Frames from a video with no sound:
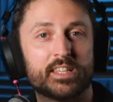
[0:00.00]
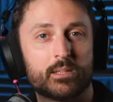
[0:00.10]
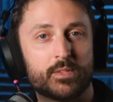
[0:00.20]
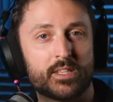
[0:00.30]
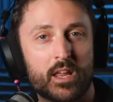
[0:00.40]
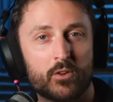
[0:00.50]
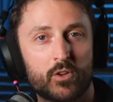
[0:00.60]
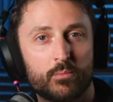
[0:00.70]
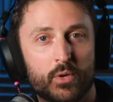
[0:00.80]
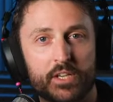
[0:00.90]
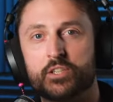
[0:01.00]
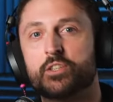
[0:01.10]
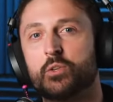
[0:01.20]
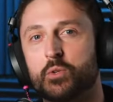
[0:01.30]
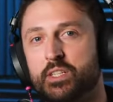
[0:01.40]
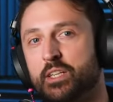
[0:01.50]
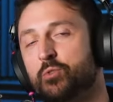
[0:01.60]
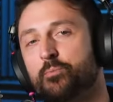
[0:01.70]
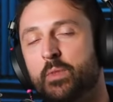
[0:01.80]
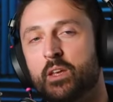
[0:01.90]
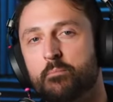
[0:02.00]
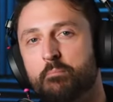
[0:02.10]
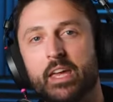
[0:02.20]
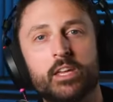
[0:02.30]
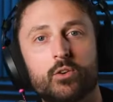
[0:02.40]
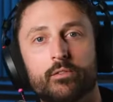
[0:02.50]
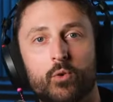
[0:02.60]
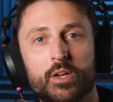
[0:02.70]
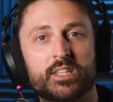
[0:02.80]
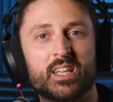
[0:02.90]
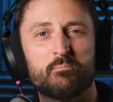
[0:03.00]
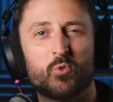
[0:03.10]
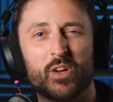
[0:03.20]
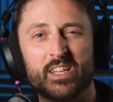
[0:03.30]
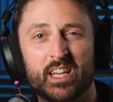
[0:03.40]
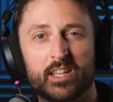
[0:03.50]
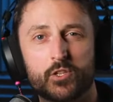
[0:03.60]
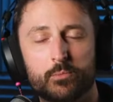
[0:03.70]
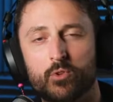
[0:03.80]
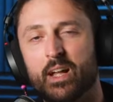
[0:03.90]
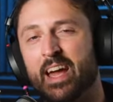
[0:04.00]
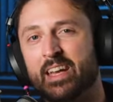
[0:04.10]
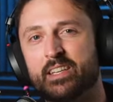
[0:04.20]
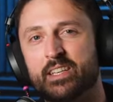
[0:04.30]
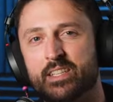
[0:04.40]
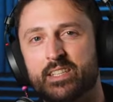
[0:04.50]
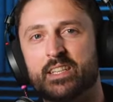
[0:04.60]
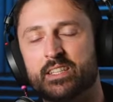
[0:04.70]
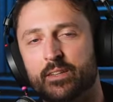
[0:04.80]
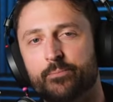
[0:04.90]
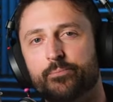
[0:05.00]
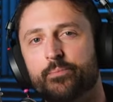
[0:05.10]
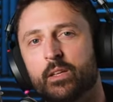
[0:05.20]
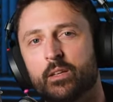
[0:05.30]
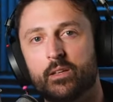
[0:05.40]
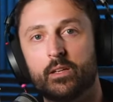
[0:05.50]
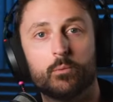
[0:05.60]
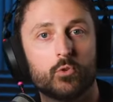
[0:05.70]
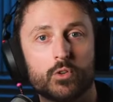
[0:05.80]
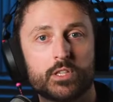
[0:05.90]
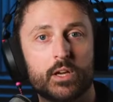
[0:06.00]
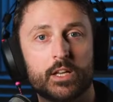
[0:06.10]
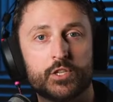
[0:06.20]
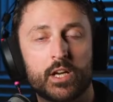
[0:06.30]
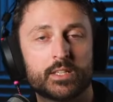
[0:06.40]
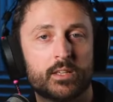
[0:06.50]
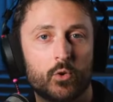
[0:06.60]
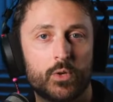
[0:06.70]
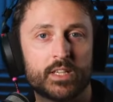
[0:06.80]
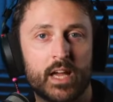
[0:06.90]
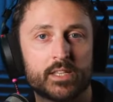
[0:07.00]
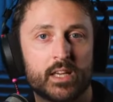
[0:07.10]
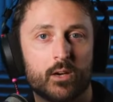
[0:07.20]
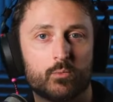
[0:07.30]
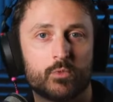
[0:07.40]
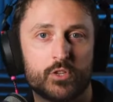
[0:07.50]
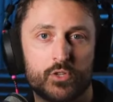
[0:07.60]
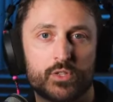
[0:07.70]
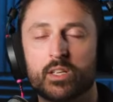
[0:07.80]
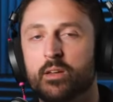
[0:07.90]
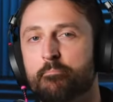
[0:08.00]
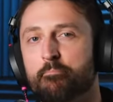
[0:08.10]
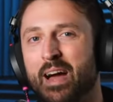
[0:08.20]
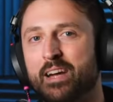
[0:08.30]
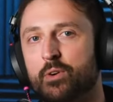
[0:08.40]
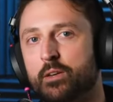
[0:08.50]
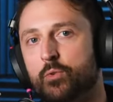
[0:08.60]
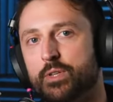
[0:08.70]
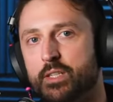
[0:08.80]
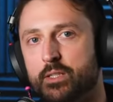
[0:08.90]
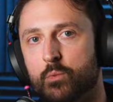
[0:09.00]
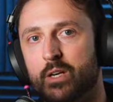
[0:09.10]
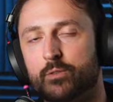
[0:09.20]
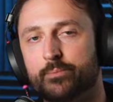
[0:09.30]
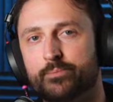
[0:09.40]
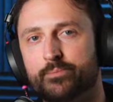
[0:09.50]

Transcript: some subtle compression to your signal, making your voice sound more intelligible and consistent. It will also adjust the noise gate to help reduce background noise as well.